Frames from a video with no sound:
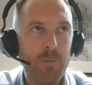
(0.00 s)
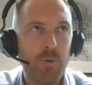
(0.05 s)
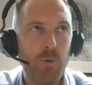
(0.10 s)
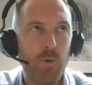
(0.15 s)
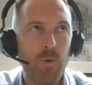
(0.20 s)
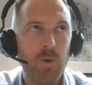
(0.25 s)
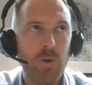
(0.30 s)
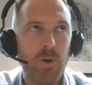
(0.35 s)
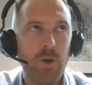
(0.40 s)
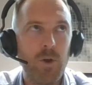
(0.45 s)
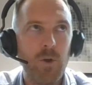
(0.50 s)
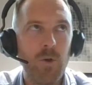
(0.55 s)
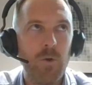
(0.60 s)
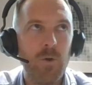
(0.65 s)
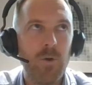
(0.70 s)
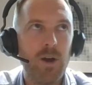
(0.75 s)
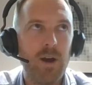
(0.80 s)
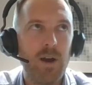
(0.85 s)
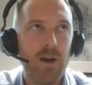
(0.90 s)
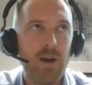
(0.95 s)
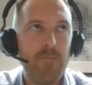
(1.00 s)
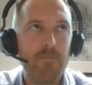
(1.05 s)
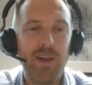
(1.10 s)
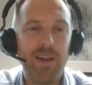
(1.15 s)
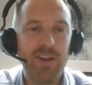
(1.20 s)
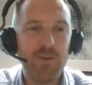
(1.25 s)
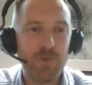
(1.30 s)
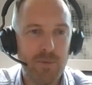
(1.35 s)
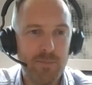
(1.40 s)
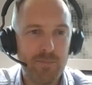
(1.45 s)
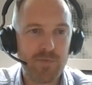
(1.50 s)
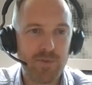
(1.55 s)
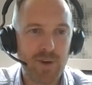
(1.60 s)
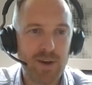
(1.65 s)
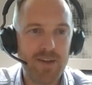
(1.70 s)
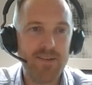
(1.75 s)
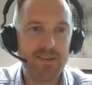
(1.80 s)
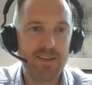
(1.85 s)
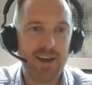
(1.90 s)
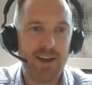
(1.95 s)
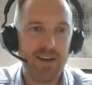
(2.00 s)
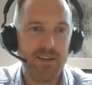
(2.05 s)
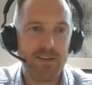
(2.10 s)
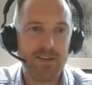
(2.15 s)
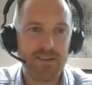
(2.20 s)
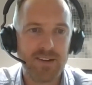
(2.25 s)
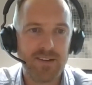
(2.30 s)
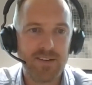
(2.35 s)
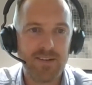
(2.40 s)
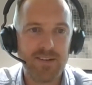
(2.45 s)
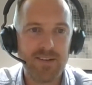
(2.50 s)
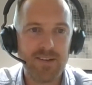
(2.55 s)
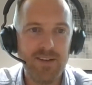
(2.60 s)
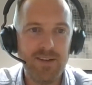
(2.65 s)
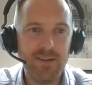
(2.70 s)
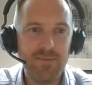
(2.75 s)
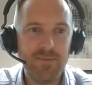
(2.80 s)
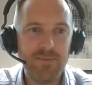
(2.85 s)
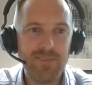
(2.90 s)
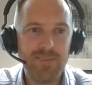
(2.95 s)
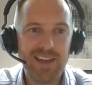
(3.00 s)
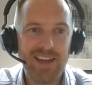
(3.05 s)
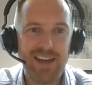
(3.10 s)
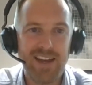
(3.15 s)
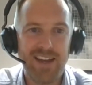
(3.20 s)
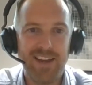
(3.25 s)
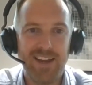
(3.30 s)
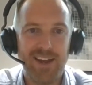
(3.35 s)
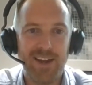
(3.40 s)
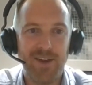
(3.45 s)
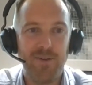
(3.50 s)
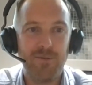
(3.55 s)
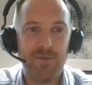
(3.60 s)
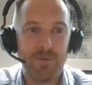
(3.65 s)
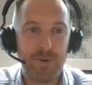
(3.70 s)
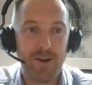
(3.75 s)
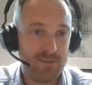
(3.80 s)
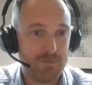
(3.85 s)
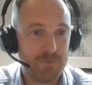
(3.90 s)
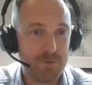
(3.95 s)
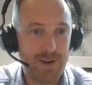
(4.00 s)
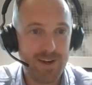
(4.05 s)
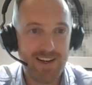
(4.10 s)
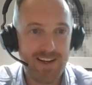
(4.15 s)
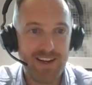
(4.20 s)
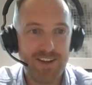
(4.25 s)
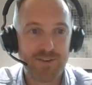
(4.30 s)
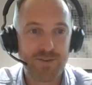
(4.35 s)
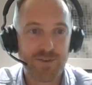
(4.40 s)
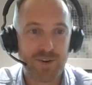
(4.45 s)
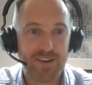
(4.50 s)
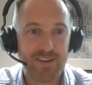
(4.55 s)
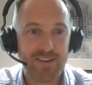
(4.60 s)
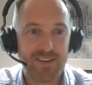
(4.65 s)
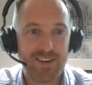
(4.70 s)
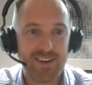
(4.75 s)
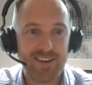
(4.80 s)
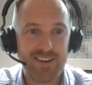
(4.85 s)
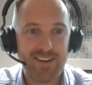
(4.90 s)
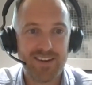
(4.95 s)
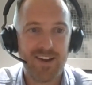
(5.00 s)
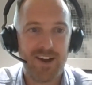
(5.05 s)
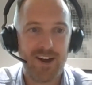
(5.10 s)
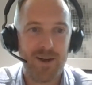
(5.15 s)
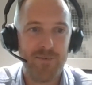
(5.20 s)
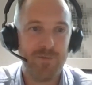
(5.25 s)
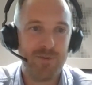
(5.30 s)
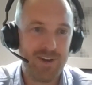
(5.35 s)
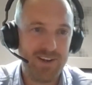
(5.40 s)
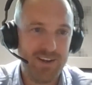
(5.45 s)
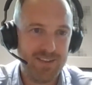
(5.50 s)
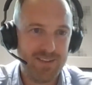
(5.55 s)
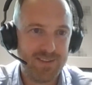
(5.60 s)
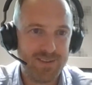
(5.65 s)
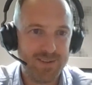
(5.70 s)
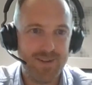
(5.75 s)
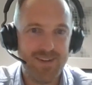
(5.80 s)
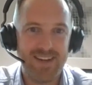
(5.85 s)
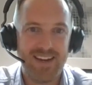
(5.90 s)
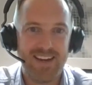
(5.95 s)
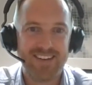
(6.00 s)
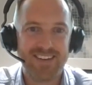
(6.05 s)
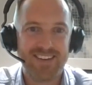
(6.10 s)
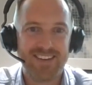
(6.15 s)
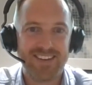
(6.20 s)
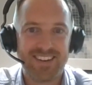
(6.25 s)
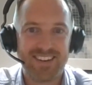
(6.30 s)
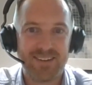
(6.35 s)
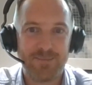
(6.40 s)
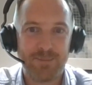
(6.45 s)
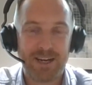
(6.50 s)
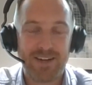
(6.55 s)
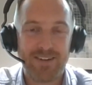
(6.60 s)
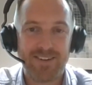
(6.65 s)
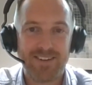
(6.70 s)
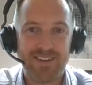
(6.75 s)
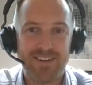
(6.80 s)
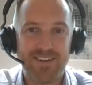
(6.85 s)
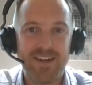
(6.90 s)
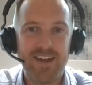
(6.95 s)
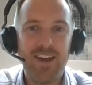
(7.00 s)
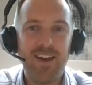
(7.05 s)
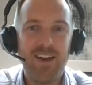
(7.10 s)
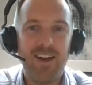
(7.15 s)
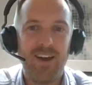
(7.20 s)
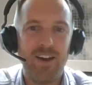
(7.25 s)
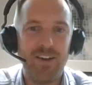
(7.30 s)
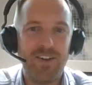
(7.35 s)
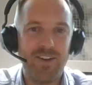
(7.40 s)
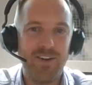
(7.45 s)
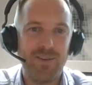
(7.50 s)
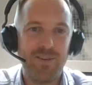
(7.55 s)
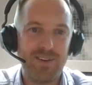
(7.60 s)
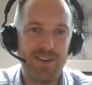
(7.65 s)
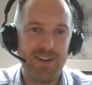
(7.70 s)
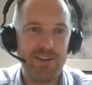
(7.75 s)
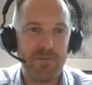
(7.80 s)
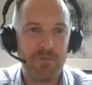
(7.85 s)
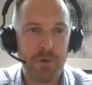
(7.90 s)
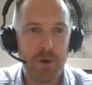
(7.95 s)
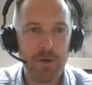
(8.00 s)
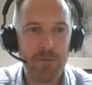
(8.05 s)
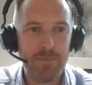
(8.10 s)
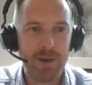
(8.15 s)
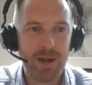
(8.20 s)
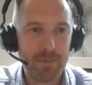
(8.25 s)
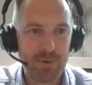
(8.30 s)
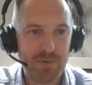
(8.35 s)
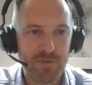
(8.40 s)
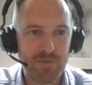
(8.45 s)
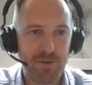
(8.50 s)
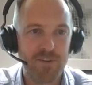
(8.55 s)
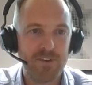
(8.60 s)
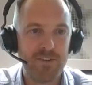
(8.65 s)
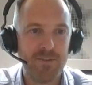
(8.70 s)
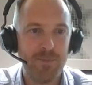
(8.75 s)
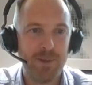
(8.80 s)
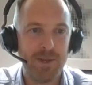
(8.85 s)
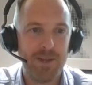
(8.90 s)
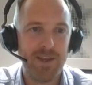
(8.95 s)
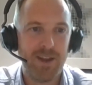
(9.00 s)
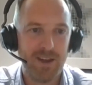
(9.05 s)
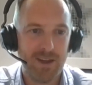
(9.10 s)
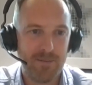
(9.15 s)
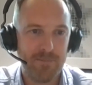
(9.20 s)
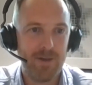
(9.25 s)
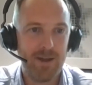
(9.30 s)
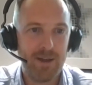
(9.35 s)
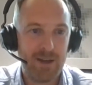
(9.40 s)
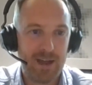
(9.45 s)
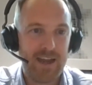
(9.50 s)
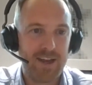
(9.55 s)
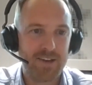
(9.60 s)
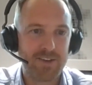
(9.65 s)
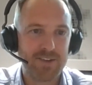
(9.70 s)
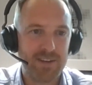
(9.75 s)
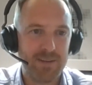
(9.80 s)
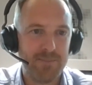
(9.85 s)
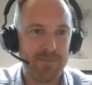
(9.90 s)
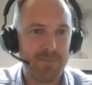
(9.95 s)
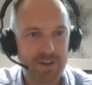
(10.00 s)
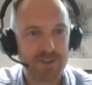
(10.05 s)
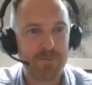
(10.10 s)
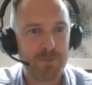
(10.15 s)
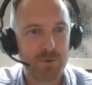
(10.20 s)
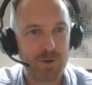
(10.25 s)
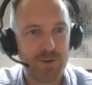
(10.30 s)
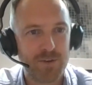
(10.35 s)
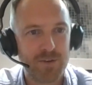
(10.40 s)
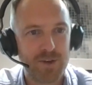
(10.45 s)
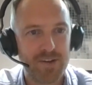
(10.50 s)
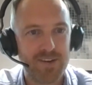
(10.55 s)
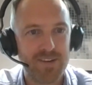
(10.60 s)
people who are willing to embrace that uncertainty and go, this is really interesting. I'm really enthusiastic about it. I don't need a roadmap in front of me. I'm actually much more